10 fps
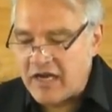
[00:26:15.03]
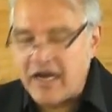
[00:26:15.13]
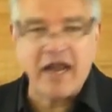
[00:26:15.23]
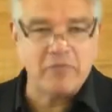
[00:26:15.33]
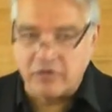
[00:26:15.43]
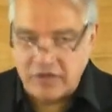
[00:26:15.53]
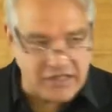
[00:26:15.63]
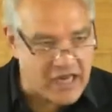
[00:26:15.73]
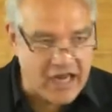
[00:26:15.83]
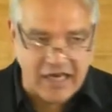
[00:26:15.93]
unable
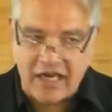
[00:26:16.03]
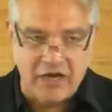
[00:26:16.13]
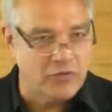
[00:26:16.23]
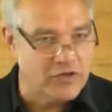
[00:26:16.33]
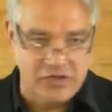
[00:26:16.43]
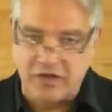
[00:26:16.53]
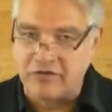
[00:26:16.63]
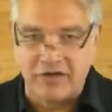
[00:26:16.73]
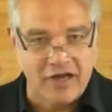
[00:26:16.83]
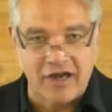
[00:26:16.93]
to take in what's
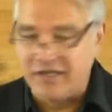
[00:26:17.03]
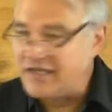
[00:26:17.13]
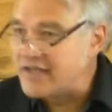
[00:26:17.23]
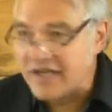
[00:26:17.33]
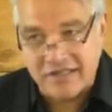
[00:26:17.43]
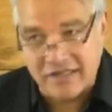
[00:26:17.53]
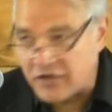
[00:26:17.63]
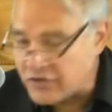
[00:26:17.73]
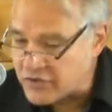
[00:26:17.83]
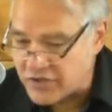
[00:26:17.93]
going on. He doesn't
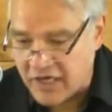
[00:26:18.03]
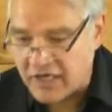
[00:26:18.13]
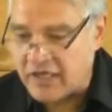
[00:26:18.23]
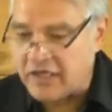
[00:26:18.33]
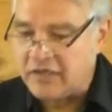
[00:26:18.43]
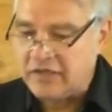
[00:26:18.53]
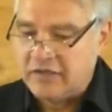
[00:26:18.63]
understand it.